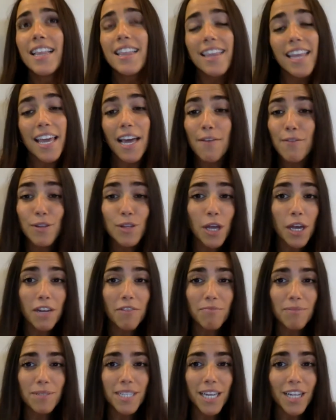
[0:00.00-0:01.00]
they have a lot
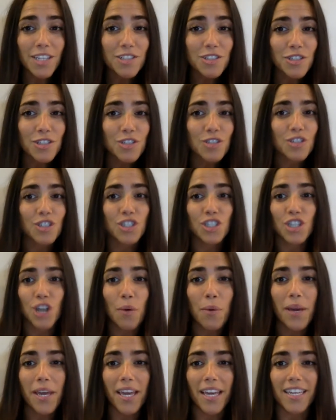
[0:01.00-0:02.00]
of potential and they're
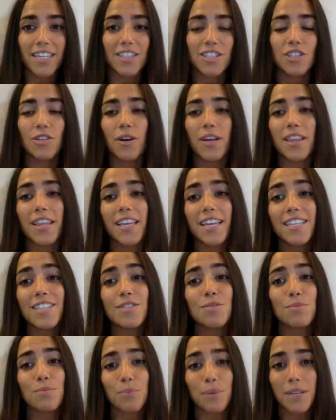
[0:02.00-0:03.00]
showing it. So I think
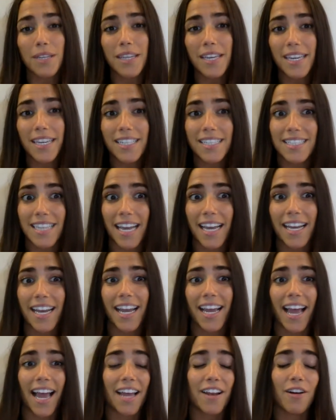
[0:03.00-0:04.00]
it's really
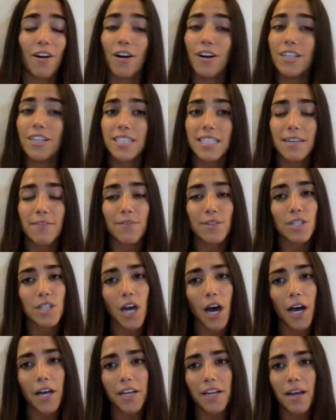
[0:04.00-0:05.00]
exciting. And honestly, for
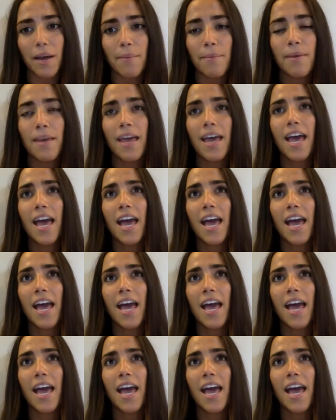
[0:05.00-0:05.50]
Tottenham